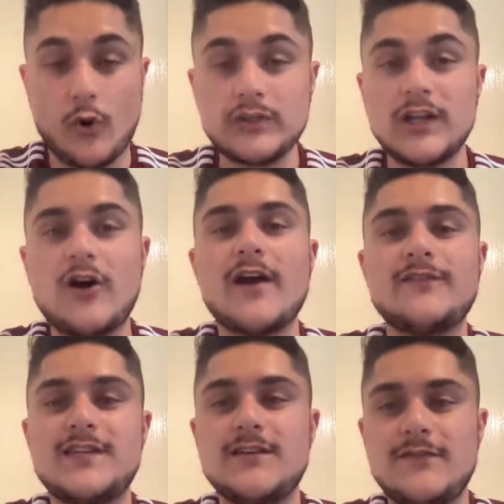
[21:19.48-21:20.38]
on
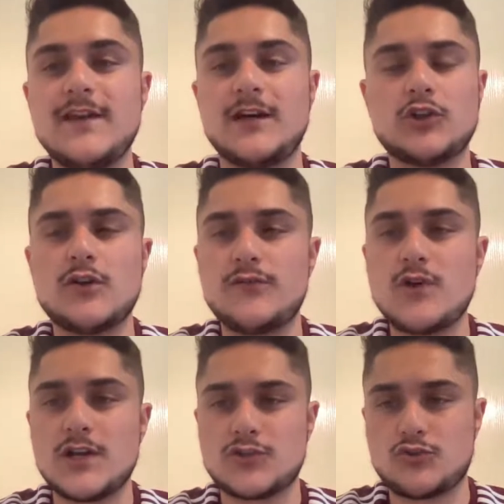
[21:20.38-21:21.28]
live TV. I don't know if
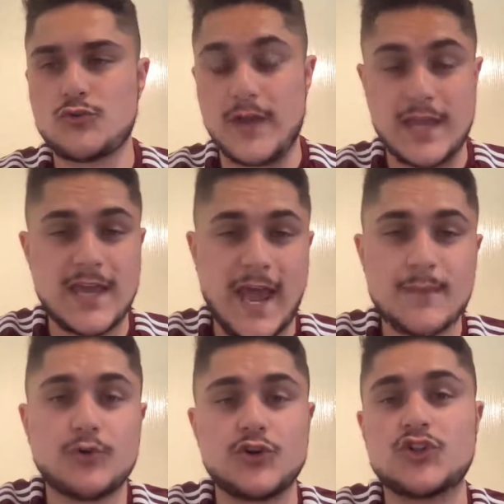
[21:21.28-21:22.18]
you guys saw it. He
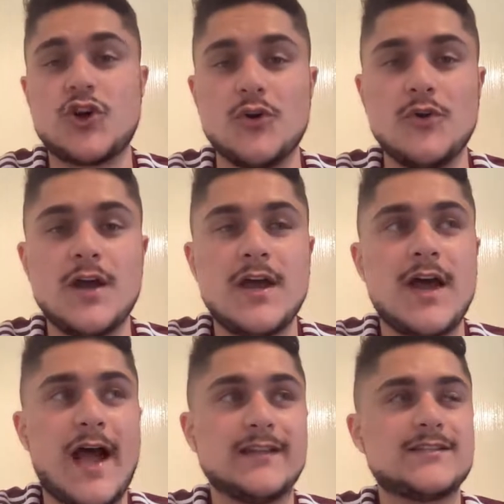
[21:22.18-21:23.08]
came on a show
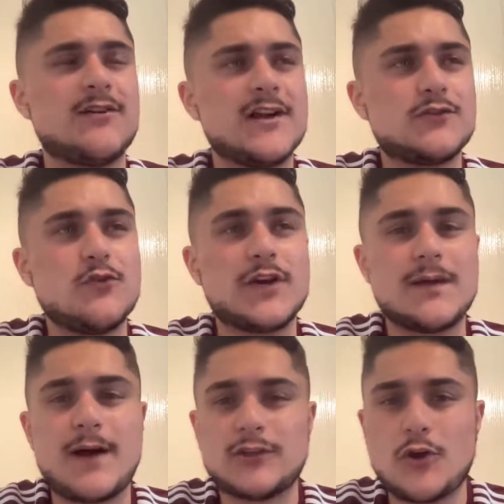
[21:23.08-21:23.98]
and started
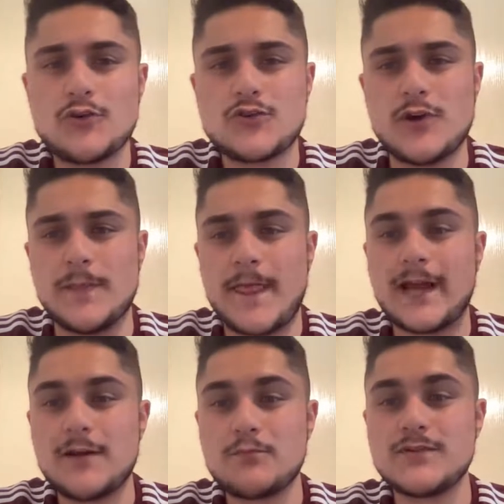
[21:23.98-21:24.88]
talking about Dogecoin,
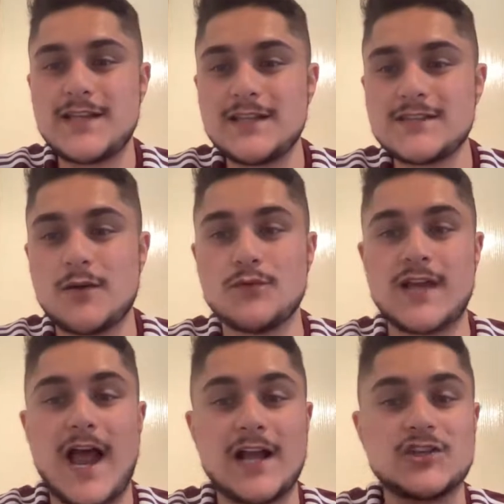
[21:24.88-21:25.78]
and the presenter
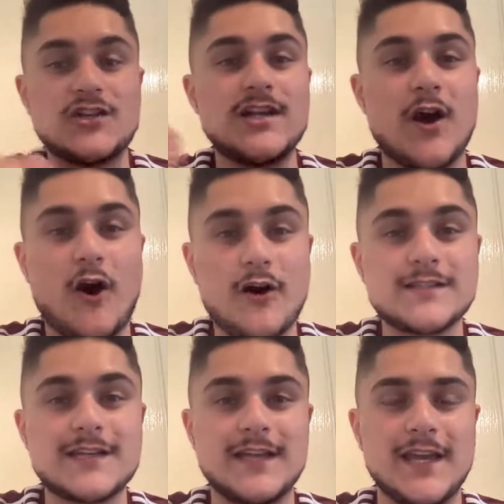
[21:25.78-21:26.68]
was actually
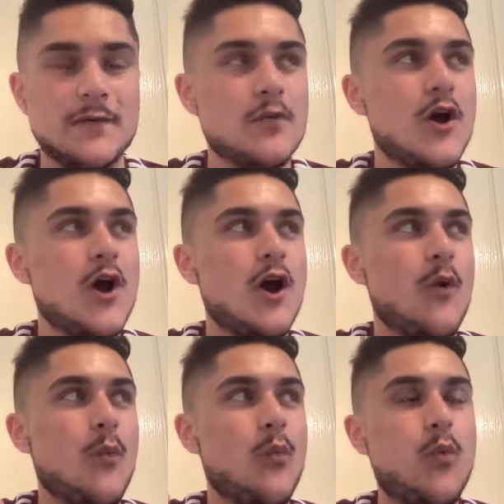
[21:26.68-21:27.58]
asking him,
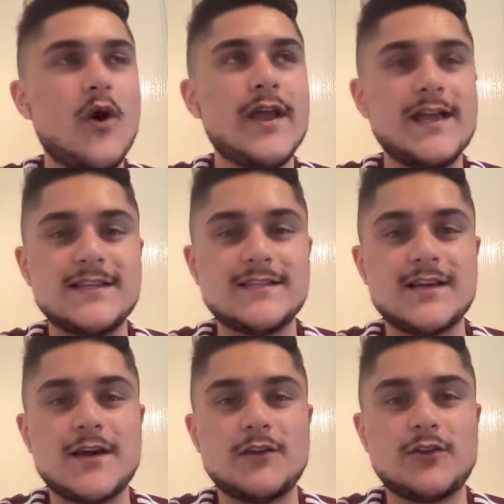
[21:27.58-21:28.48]
what
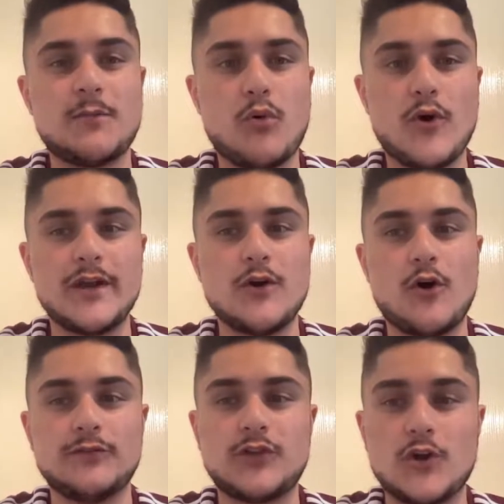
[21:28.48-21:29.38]
is the point
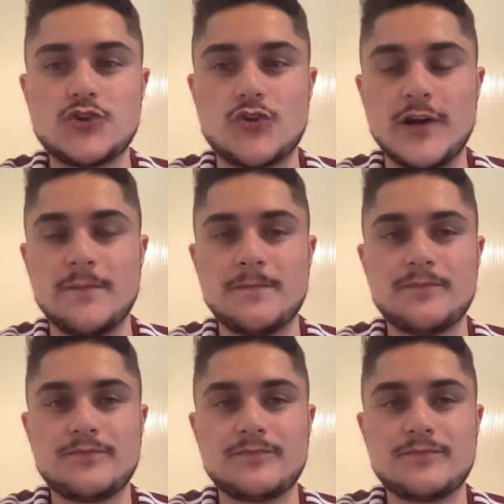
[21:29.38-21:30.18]
of Dogecoin?